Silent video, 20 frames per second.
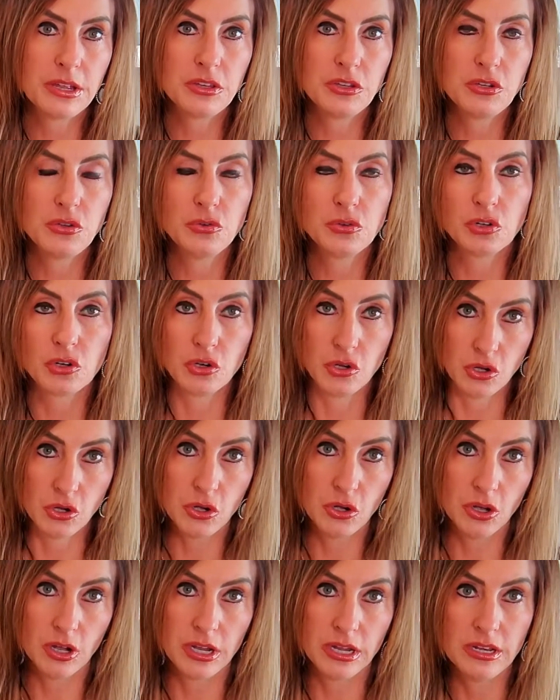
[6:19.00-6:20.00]
you
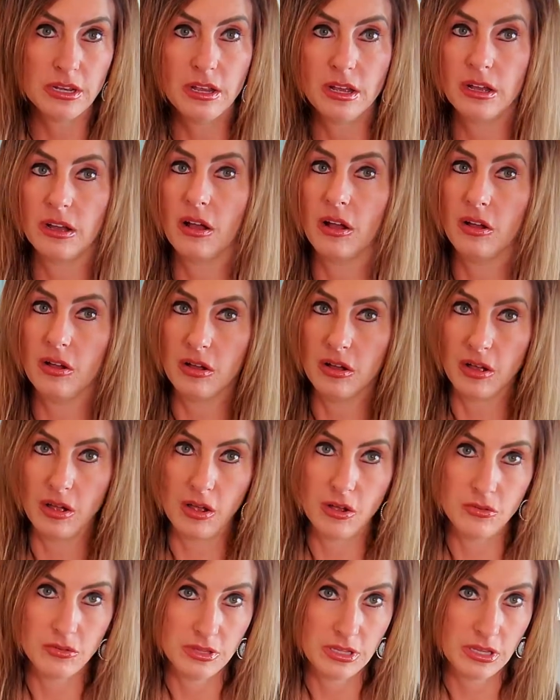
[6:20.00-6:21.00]
could,
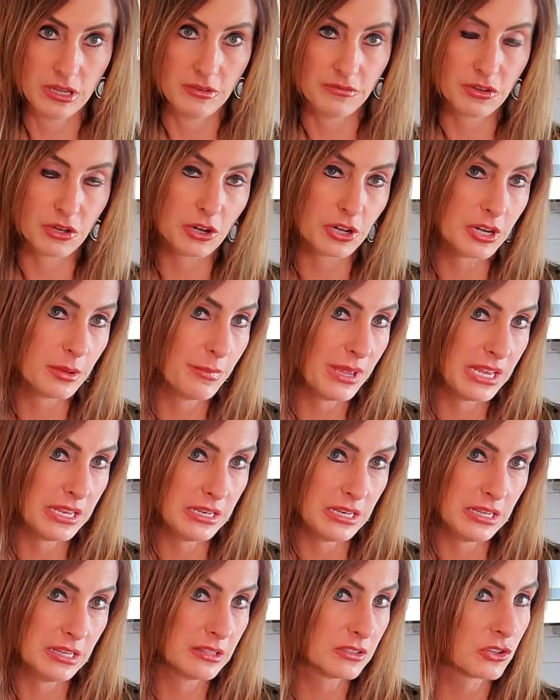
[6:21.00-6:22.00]
only if you're in
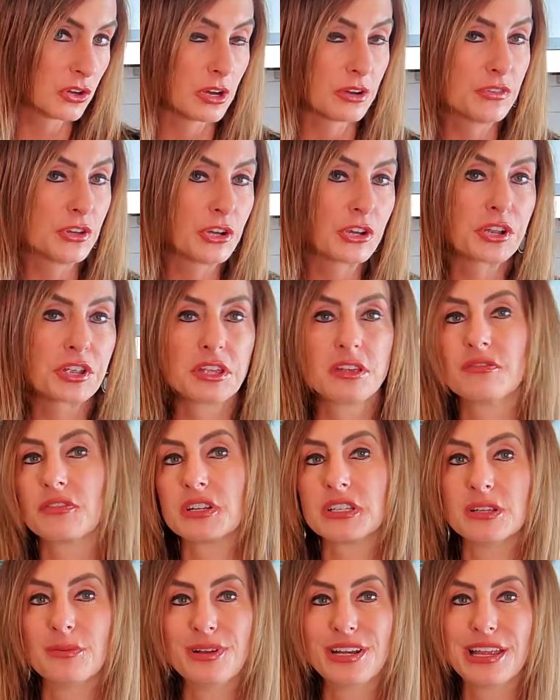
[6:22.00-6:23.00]
maintenance or if you're cooking for
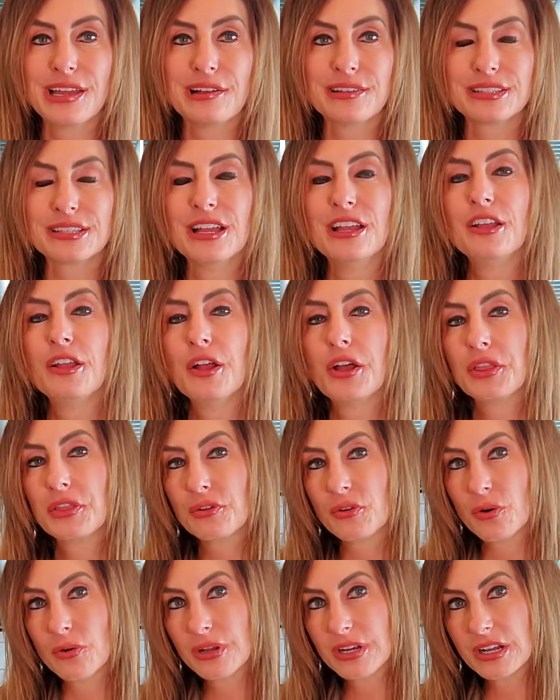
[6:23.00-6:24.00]
somebody else,
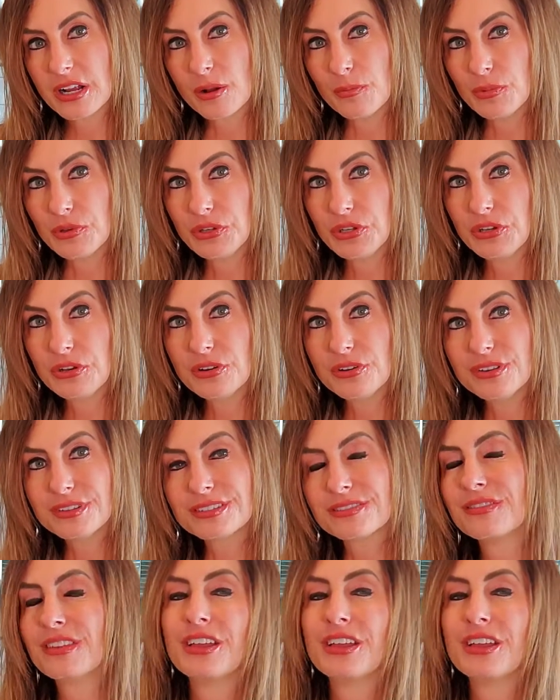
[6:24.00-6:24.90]
throw in a couple noodles.